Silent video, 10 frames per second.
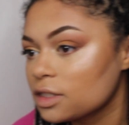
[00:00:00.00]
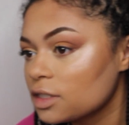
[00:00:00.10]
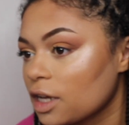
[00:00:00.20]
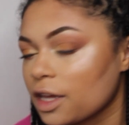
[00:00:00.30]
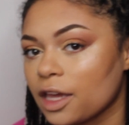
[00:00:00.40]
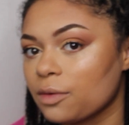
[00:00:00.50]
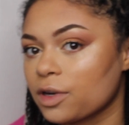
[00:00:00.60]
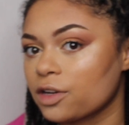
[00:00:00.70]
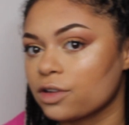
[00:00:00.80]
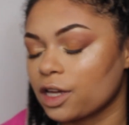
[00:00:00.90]
I hate when
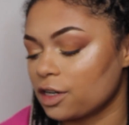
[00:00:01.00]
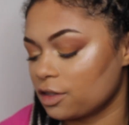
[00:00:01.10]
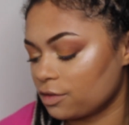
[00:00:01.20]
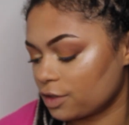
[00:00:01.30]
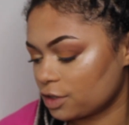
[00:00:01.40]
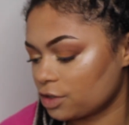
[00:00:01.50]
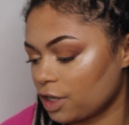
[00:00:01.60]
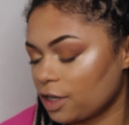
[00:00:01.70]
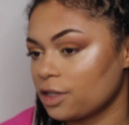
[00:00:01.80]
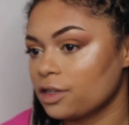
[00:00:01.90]
I don't get it in the first
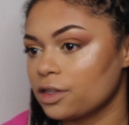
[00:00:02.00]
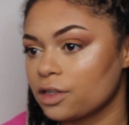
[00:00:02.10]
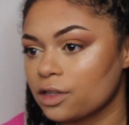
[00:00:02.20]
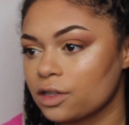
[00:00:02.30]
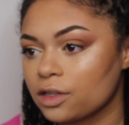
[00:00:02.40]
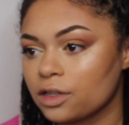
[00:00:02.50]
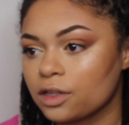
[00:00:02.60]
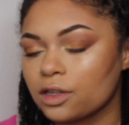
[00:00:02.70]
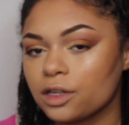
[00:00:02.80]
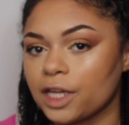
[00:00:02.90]
try.
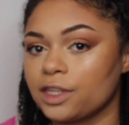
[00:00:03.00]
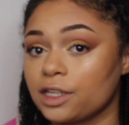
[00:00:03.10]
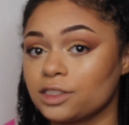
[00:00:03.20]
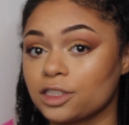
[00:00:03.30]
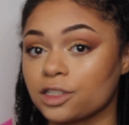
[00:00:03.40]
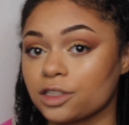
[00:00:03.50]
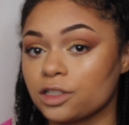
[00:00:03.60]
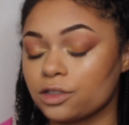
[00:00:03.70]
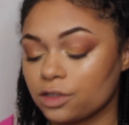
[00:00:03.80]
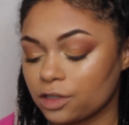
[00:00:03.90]
I think it's the glue.